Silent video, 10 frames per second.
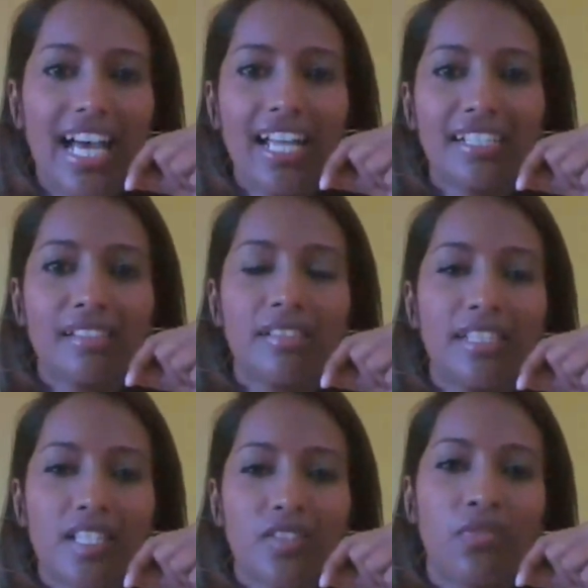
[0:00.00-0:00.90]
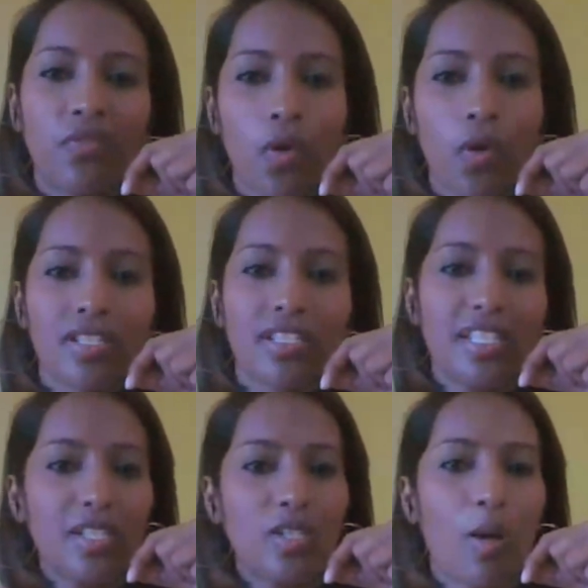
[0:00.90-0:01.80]
that this
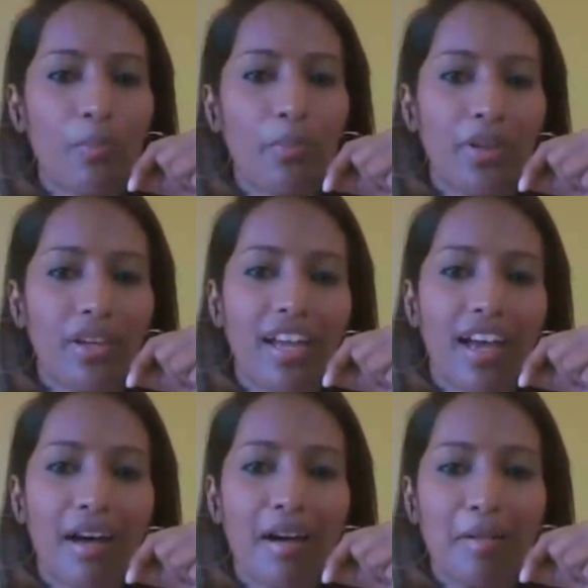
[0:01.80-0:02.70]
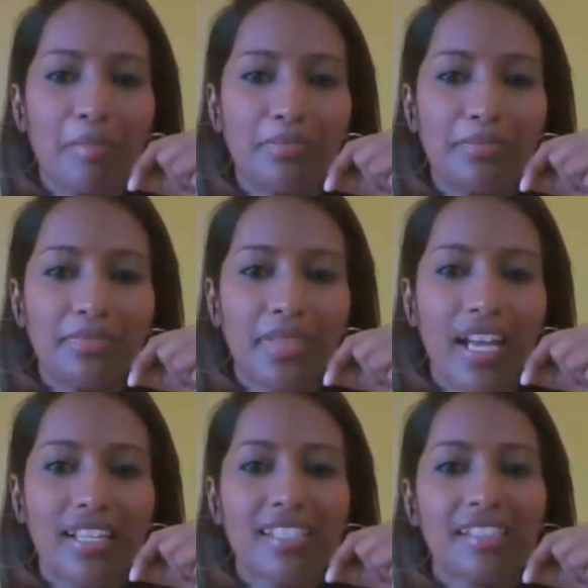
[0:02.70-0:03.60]
forced stop um,
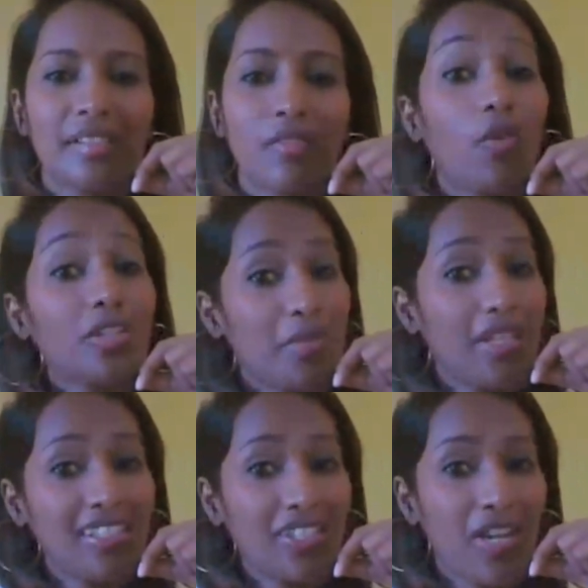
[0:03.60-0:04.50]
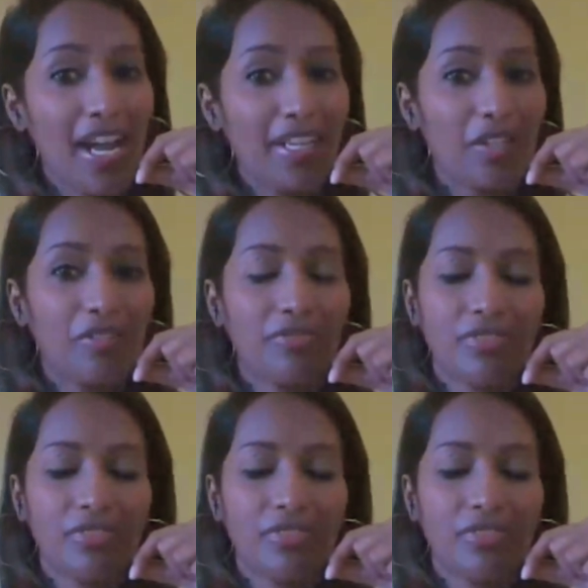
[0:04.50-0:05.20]
has forced me to kind of